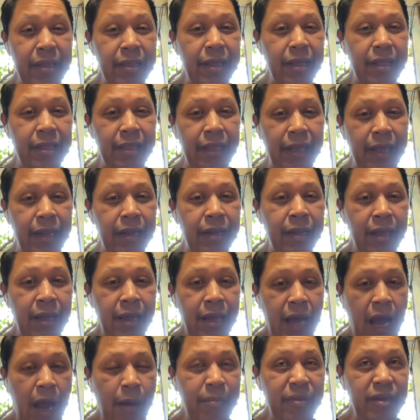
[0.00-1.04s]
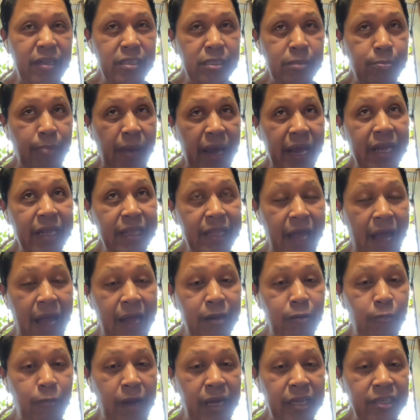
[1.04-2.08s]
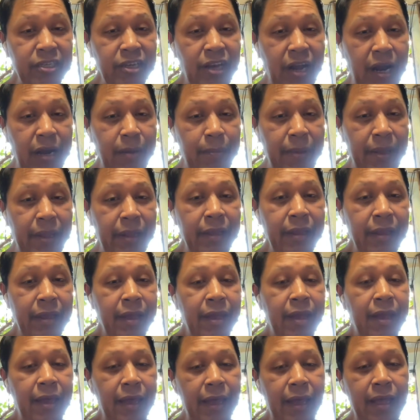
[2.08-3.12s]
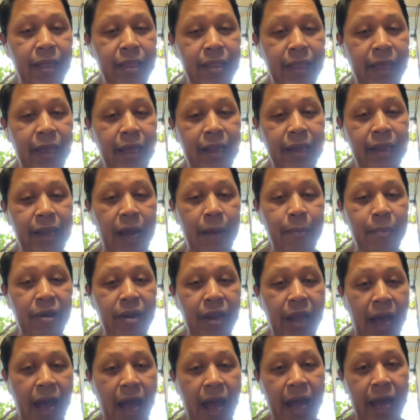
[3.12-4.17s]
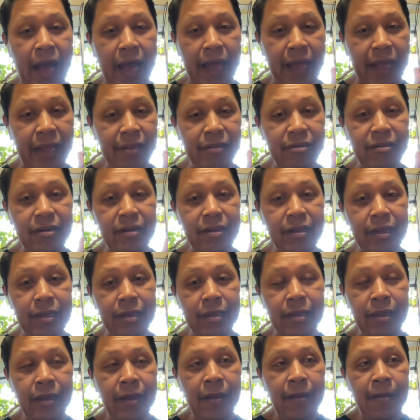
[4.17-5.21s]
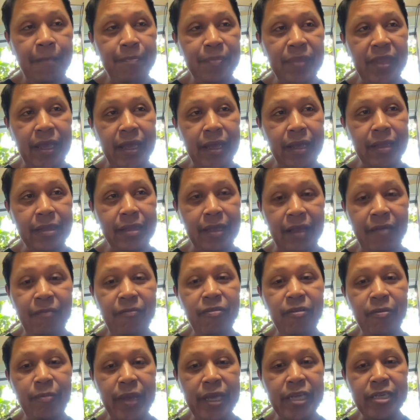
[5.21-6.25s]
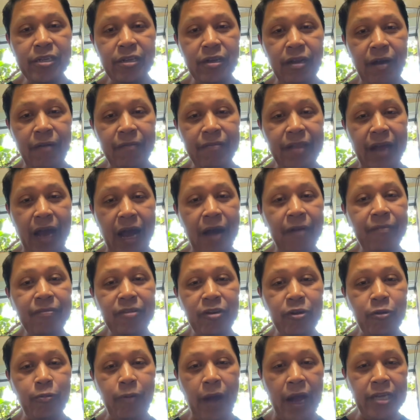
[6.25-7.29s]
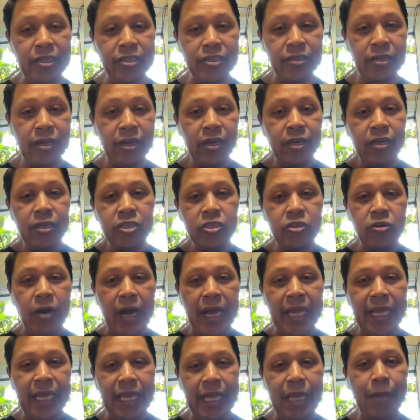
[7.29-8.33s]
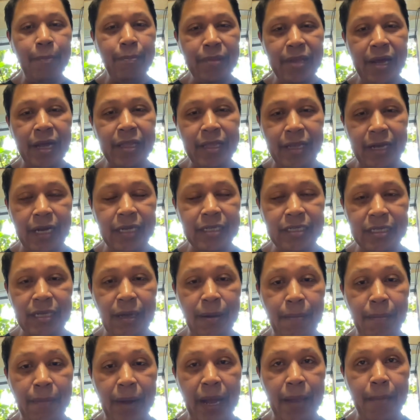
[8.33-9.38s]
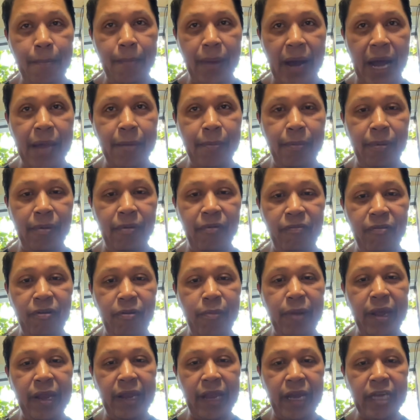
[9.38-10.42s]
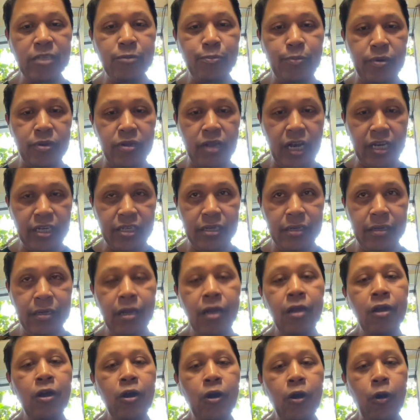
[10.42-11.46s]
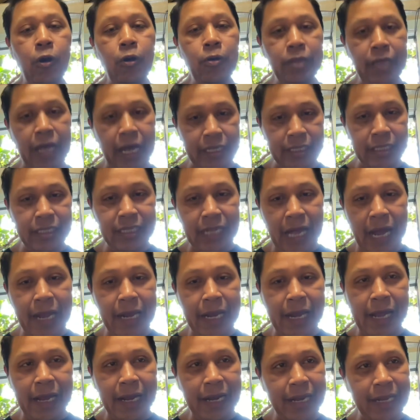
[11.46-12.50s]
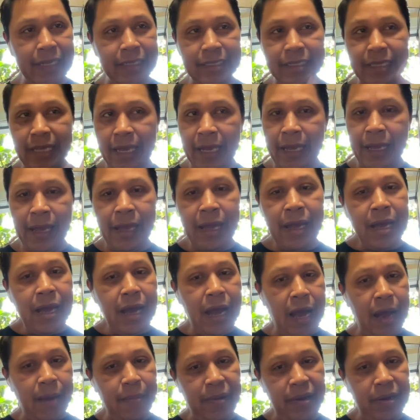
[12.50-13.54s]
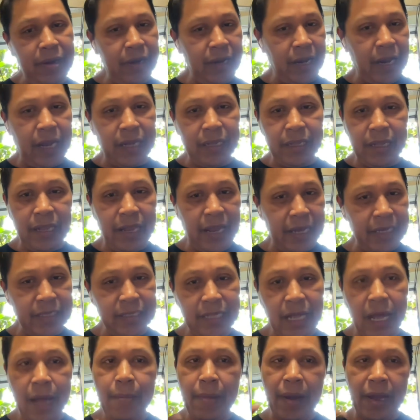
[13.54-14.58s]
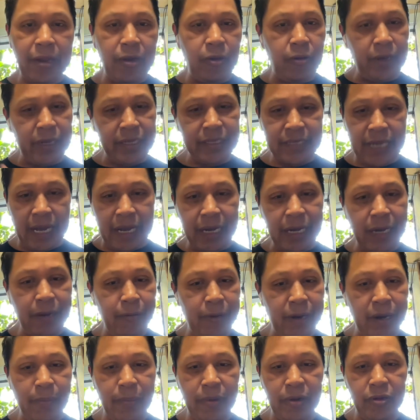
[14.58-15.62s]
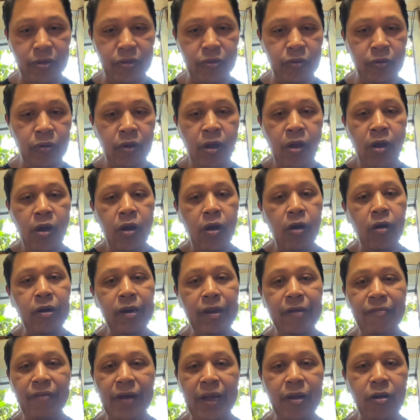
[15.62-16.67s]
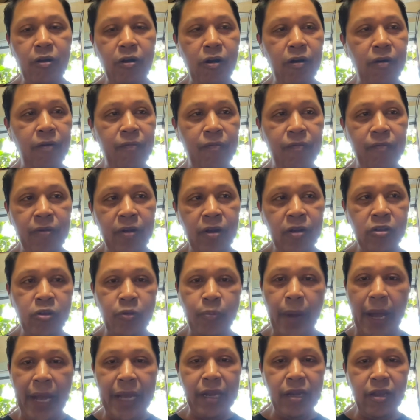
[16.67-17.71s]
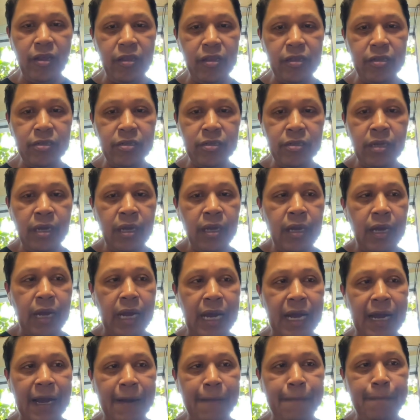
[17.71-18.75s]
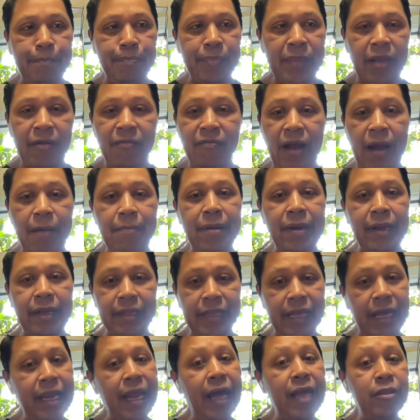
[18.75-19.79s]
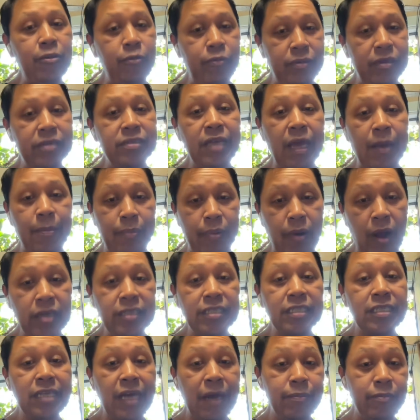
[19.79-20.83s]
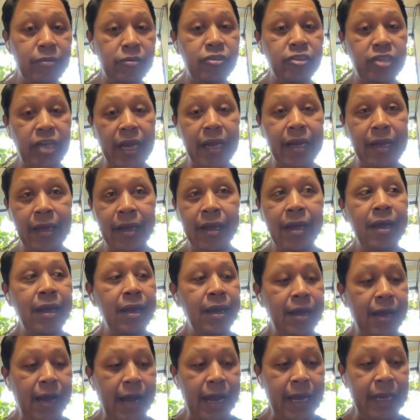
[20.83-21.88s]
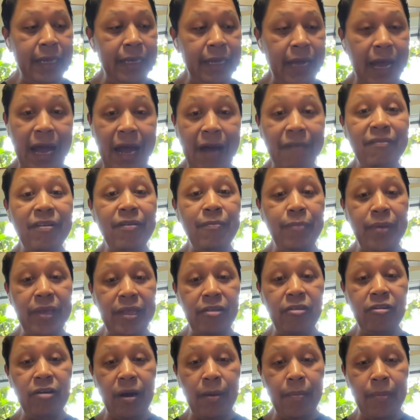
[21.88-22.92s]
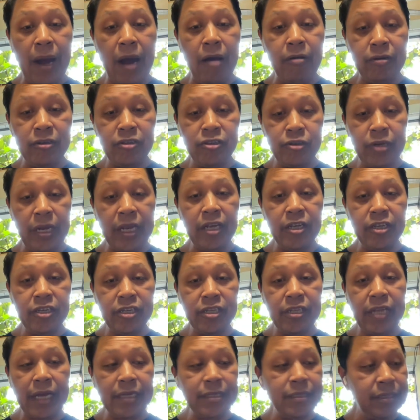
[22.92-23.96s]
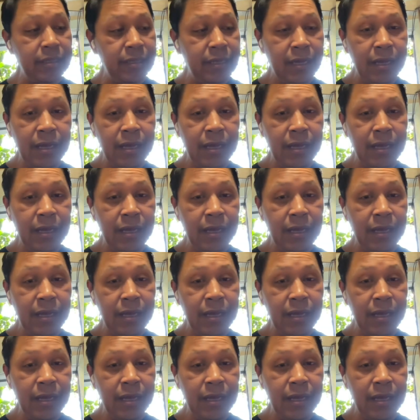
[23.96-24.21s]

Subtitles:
and then I'm gonna spec the unwashed garment, and then I'm gonna enter the information of the after wash, so I keep that as my bible for my next production on that style. Like, let's say I'm gonna cut next time, I know exactly what I'm gonna do. Or if I go to buy another fabric, then I do the same process. I have to check. I have a video about shrinkage test